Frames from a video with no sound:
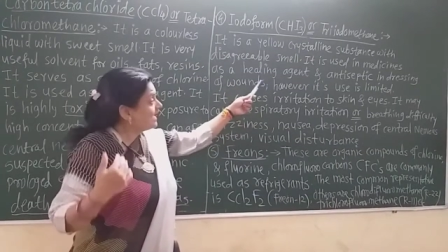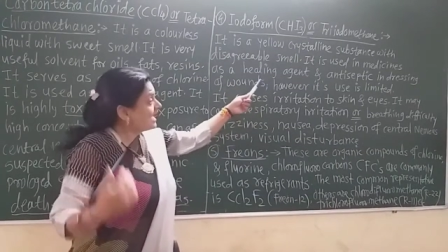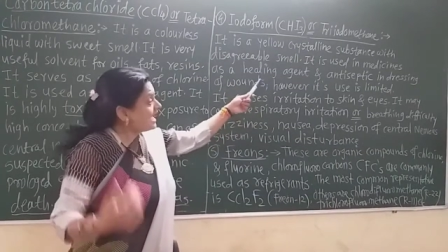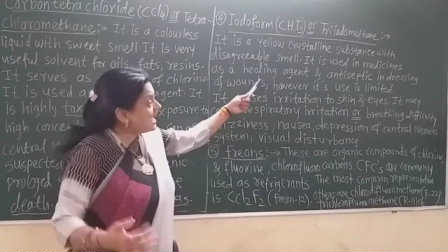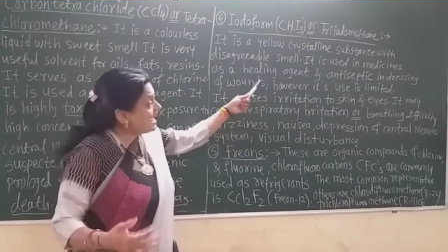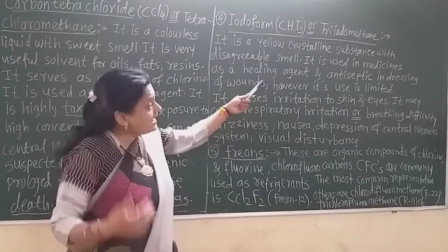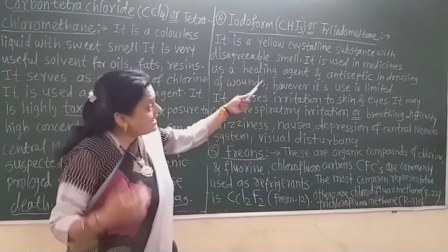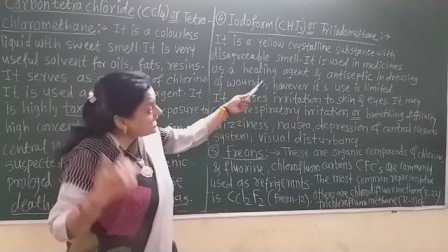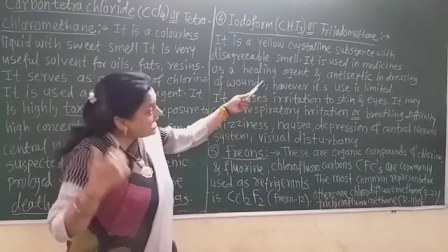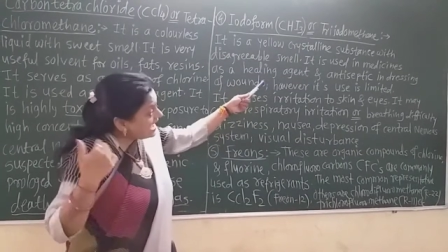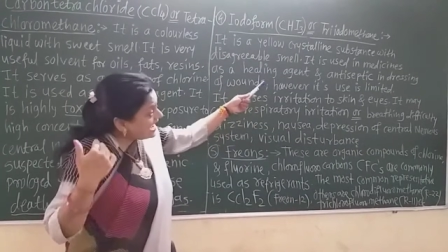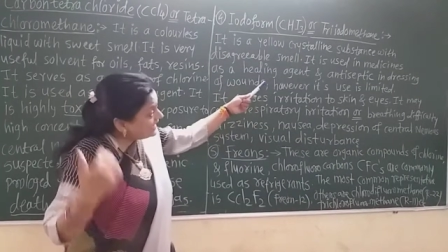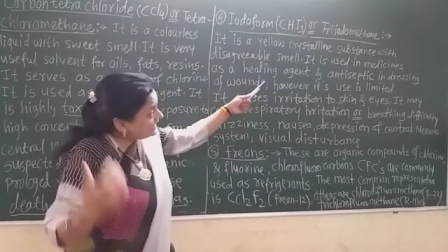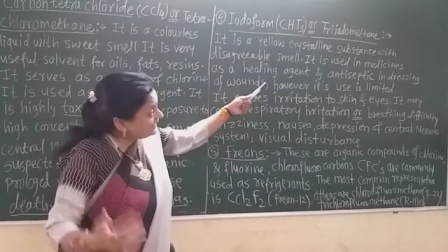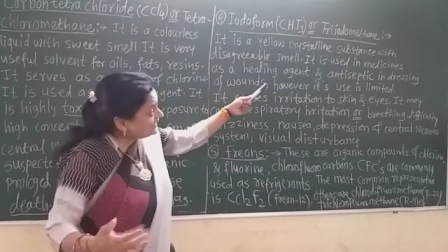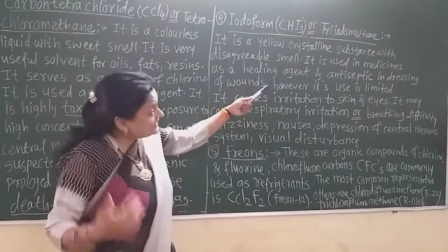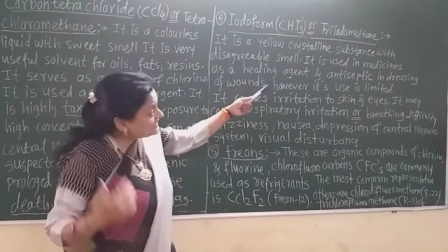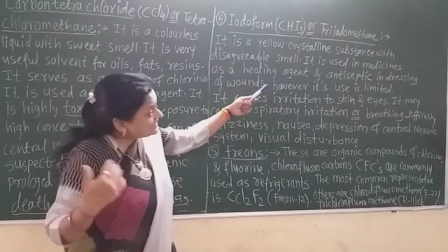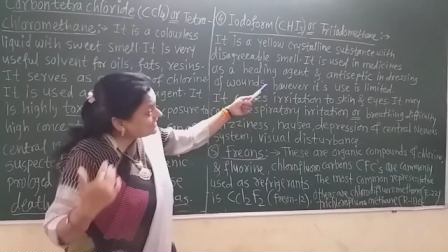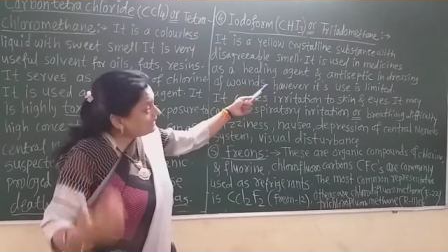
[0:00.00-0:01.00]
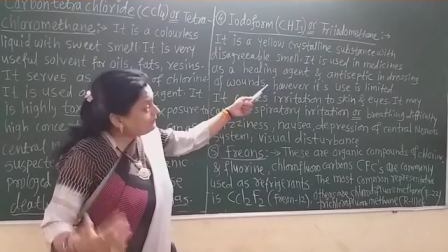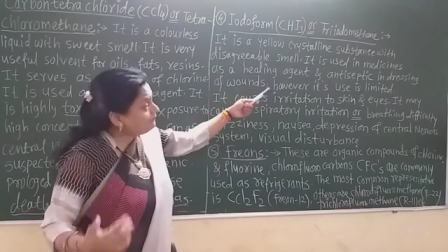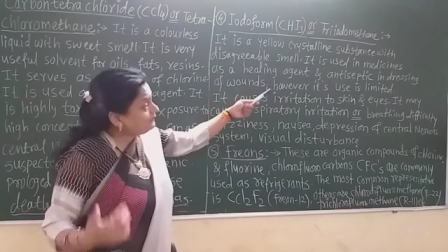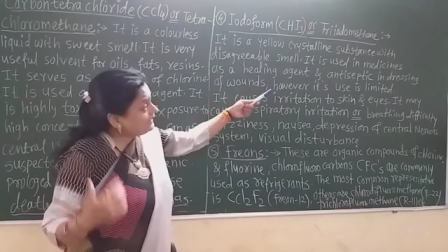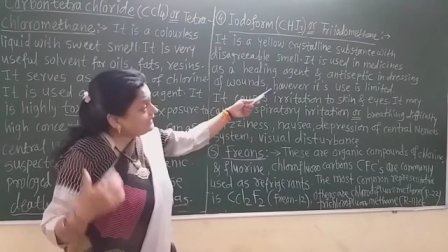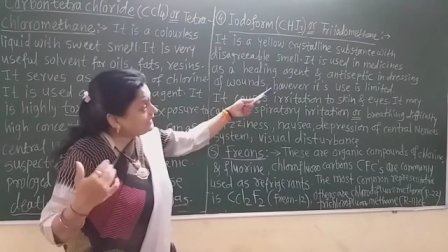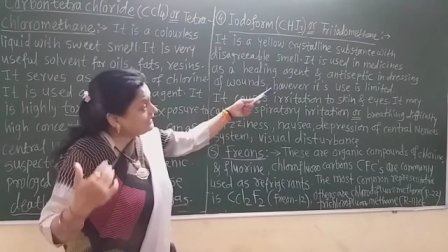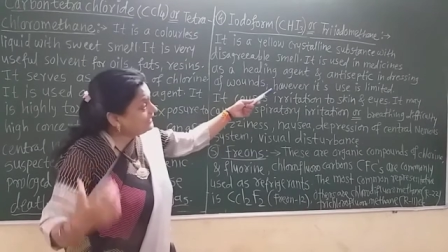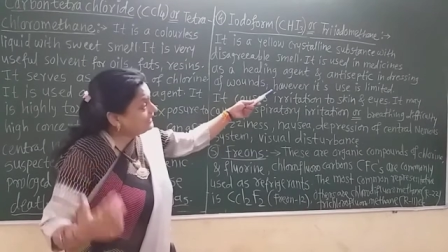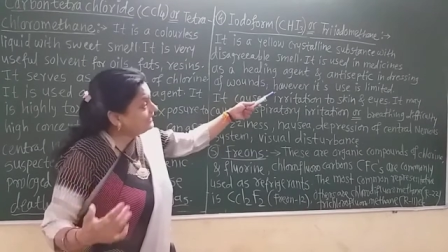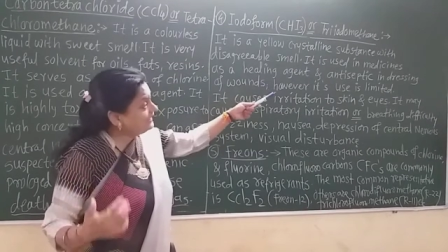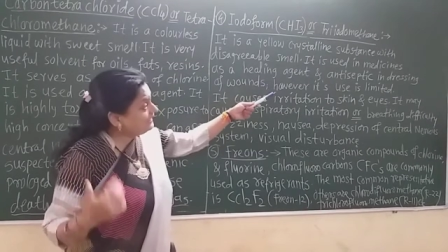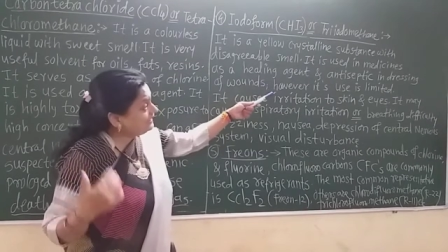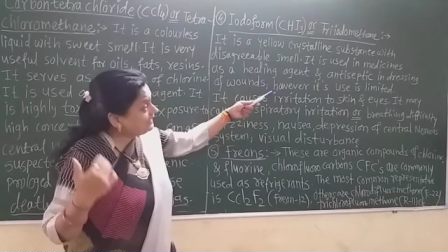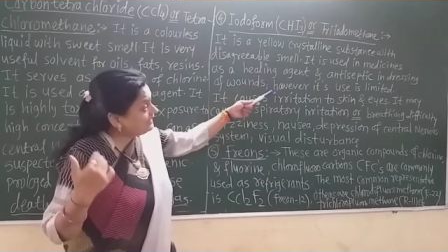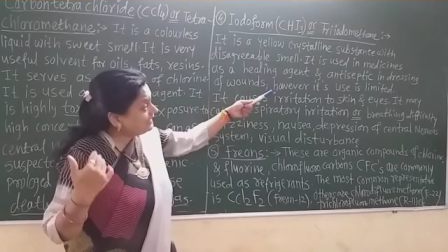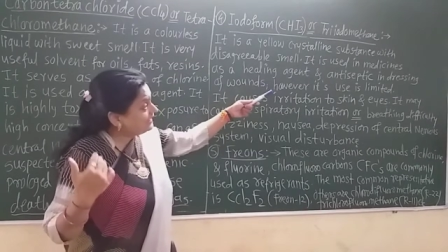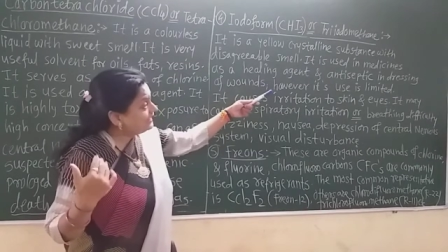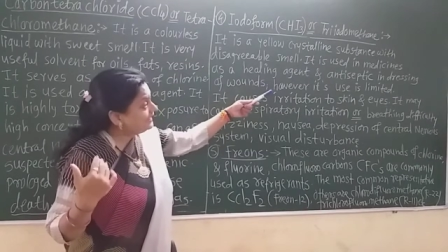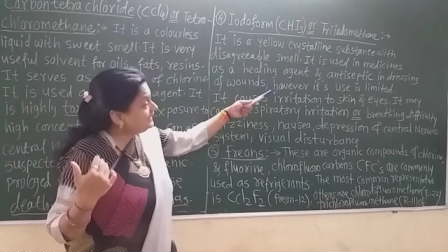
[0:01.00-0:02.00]
and antiseptic in
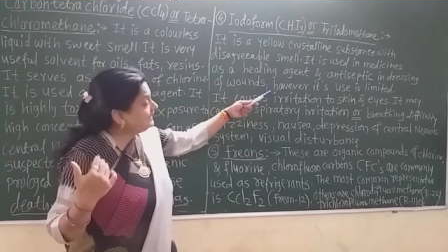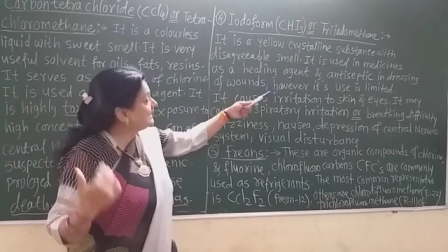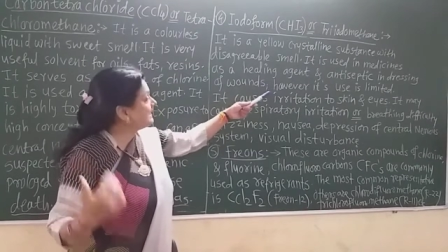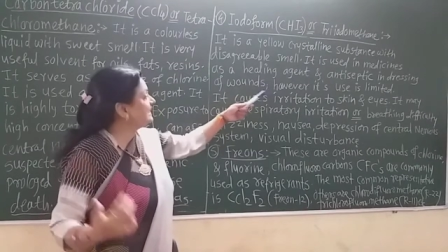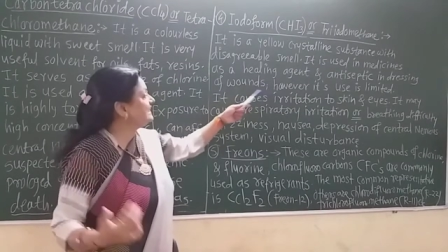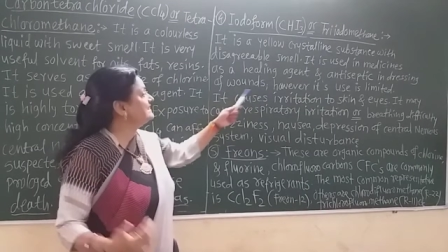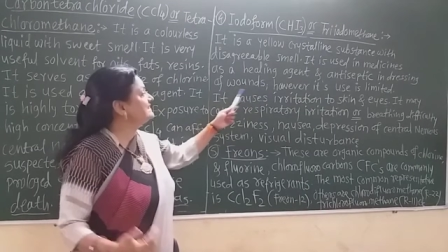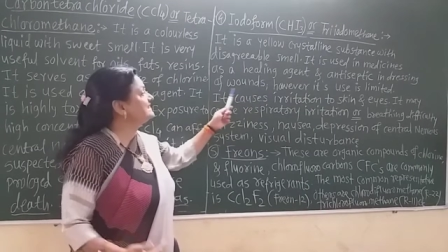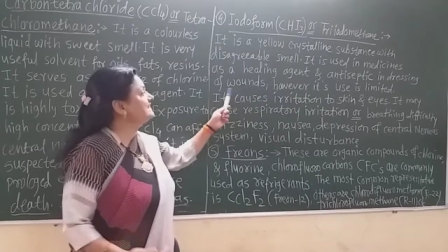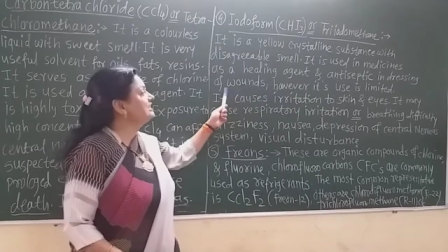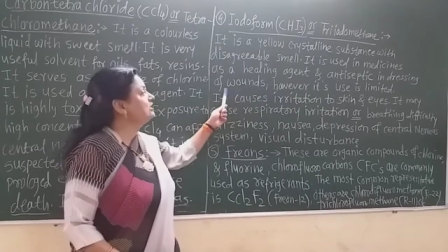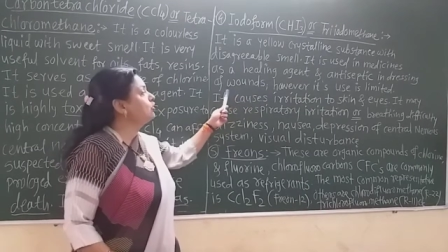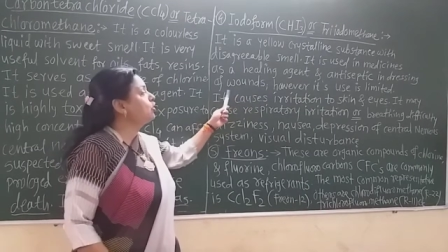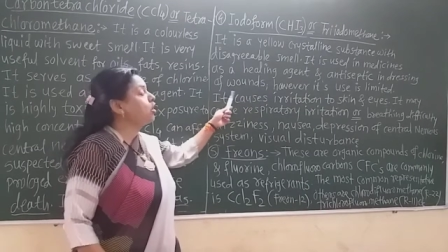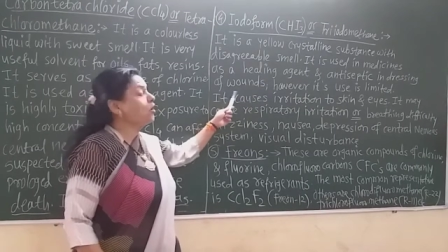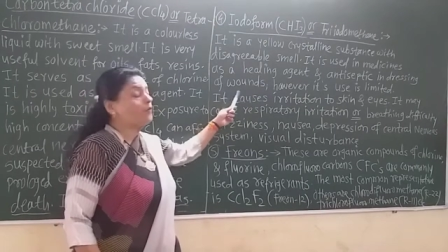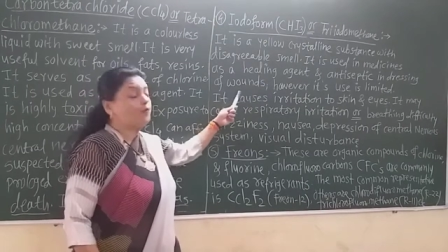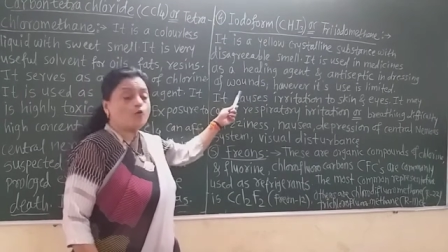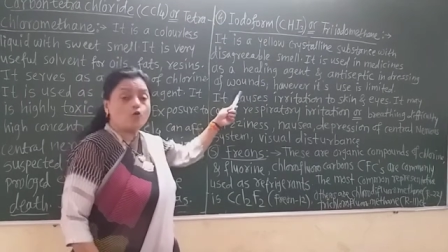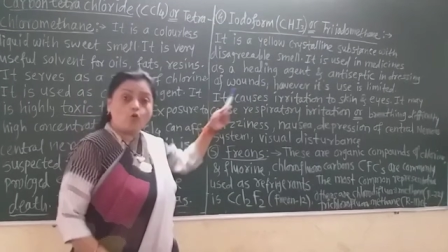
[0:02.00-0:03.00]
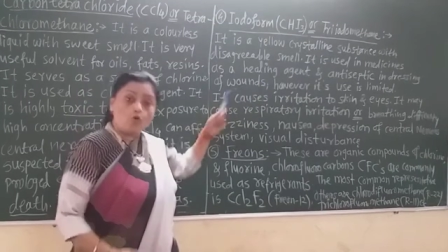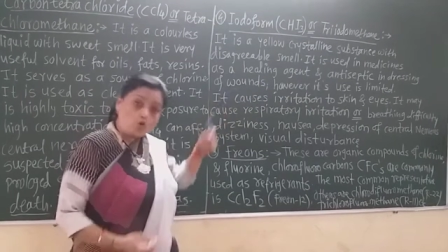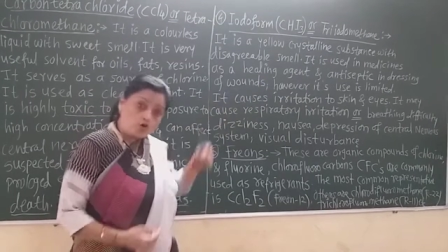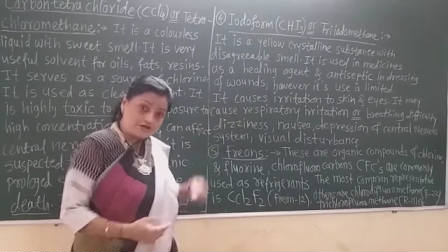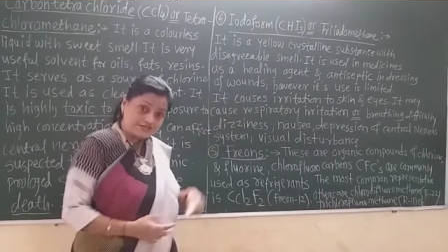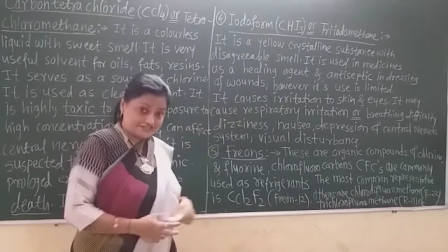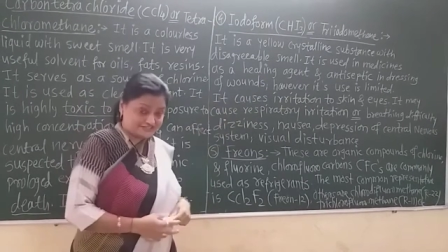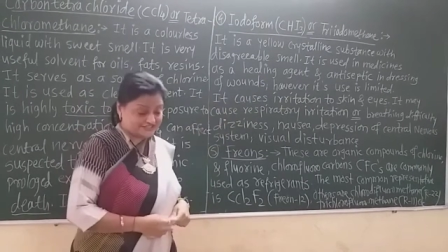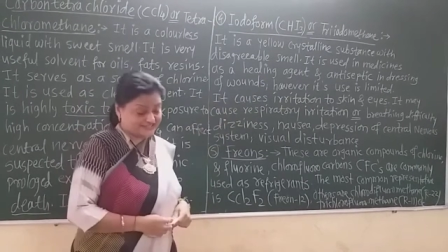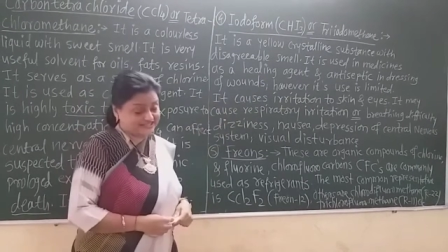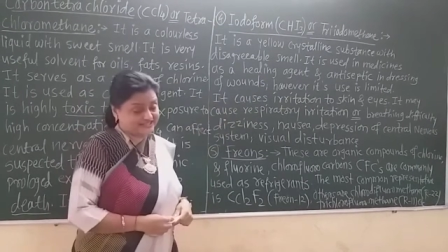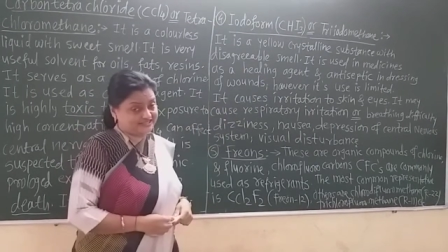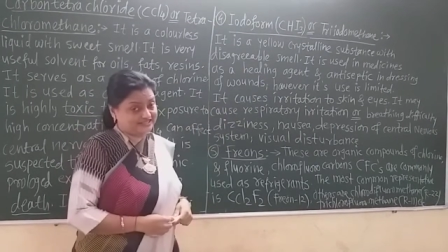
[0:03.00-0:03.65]
dressing of wounds.